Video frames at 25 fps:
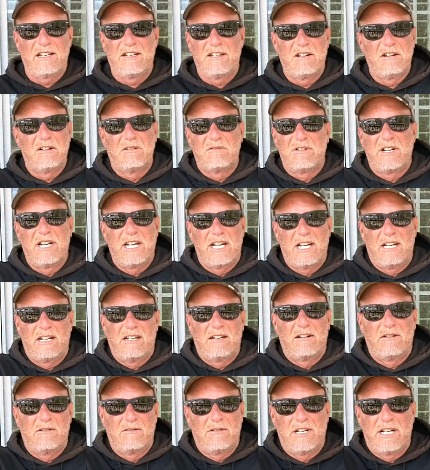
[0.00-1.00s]
you don't need
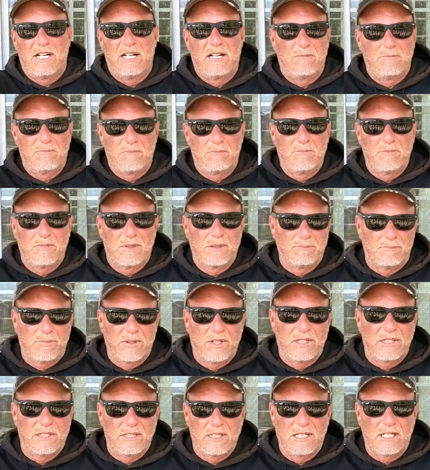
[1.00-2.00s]
it,
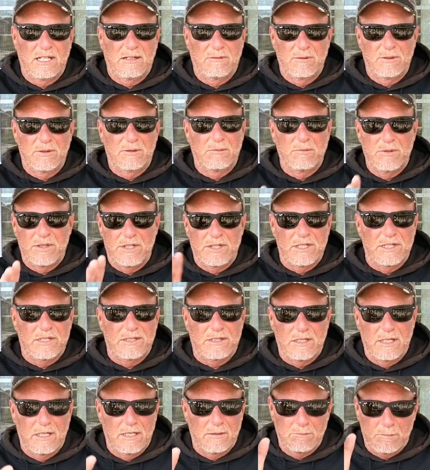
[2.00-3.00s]
but I was
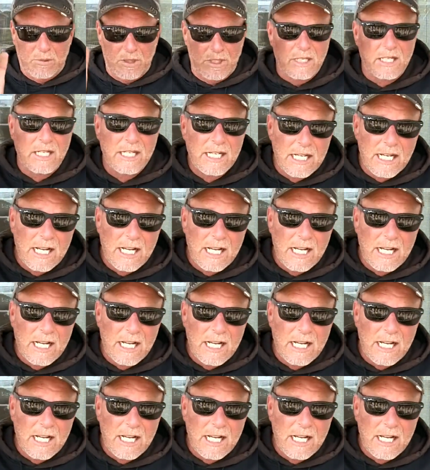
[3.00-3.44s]
resistant, but,